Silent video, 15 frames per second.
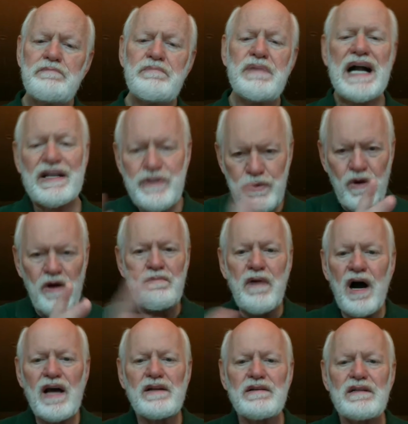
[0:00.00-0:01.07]
Back to our
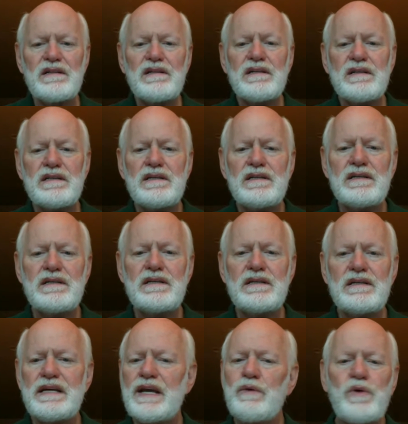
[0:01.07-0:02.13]
model,
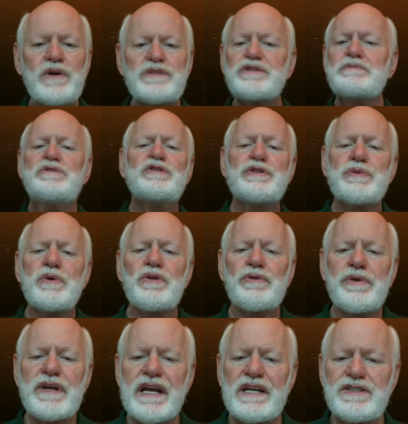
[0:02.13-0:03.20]
it wasn't mutual
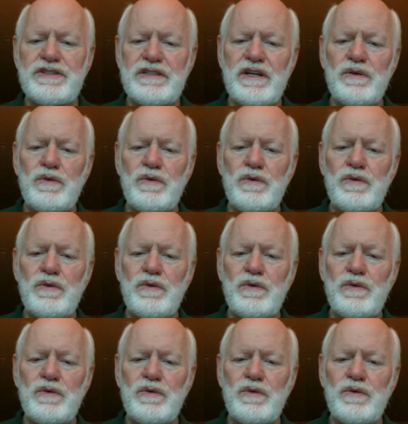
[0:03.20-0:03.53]
creation.